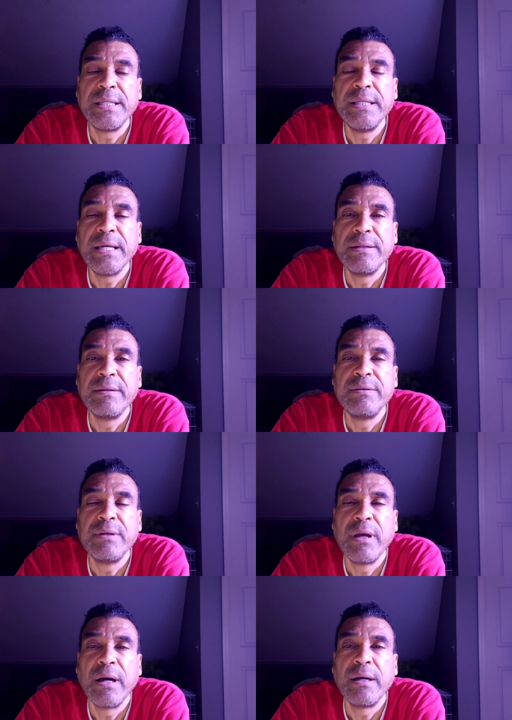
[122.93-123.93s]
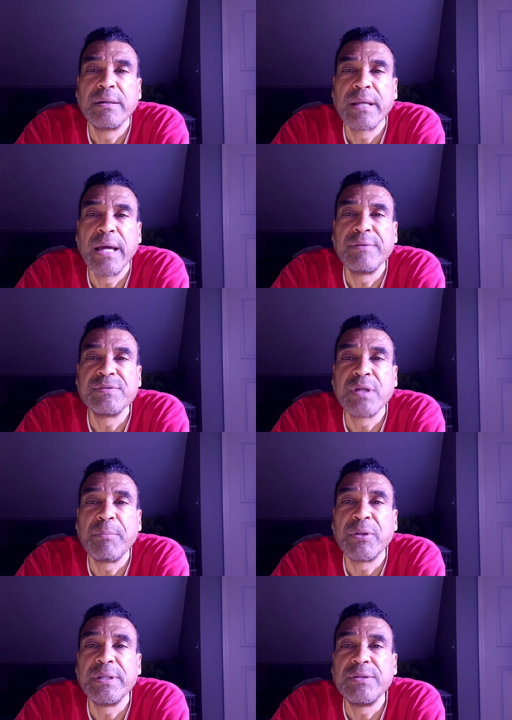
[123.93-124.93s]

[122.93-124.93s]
that he had uh, kind of stumbled